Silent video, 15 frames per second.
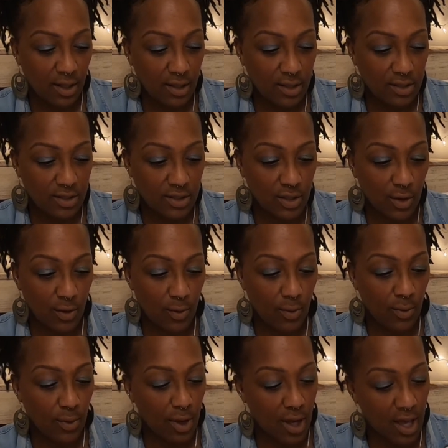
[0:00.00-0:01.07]
So
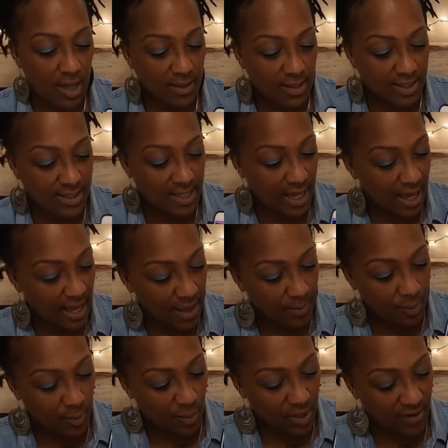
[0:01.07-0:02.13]
on the top,
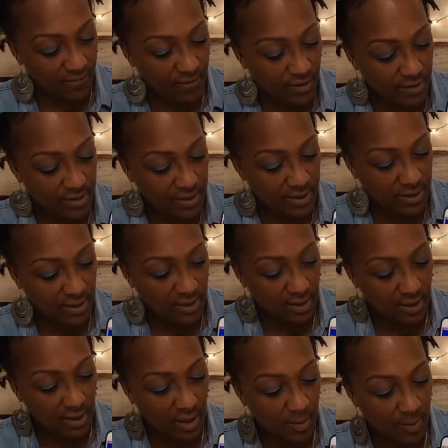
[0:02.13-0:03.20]
whatever's
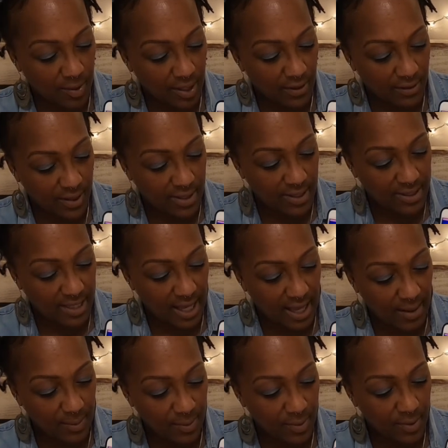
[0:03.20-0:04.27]
up here at the
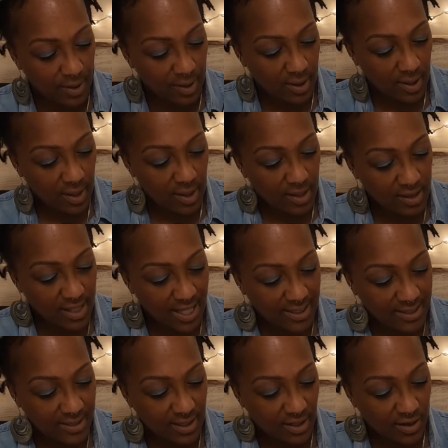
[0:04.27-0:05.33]
top, that's
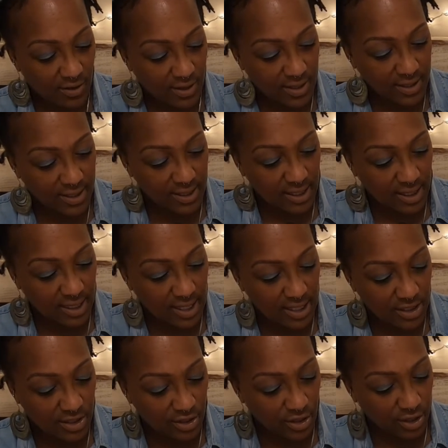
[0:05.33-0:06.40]
the currency
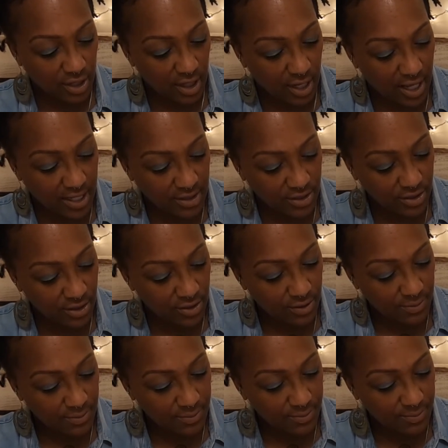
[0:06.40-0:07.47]
that you're going to enter.
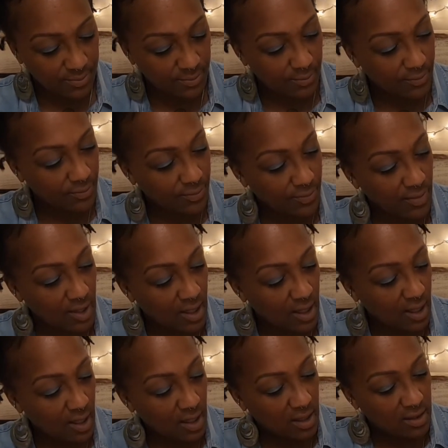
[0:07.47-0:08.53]

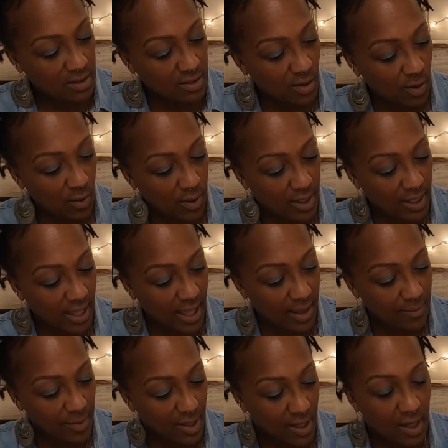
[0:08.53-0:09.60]
So in
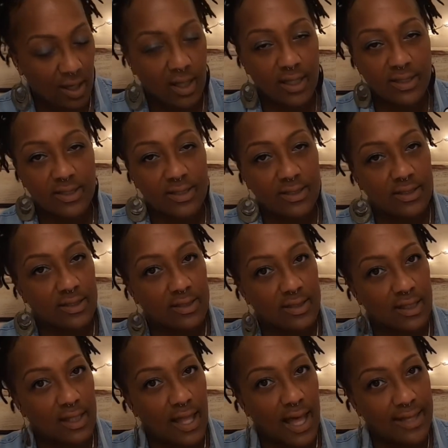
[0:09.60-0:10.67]
Gambia, it's
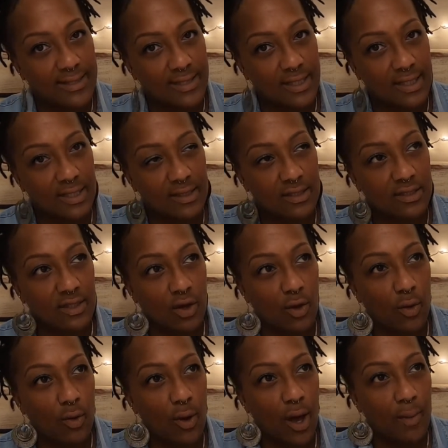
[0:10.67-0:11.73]
Dalasi.
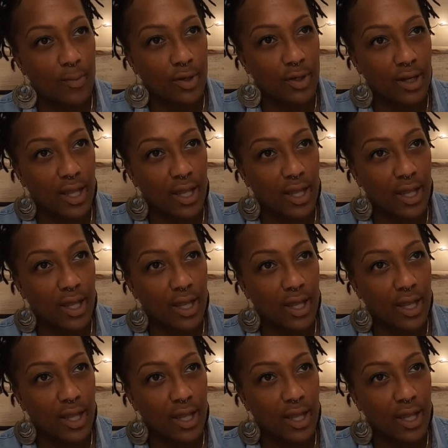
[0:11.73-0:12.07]
So I'm going to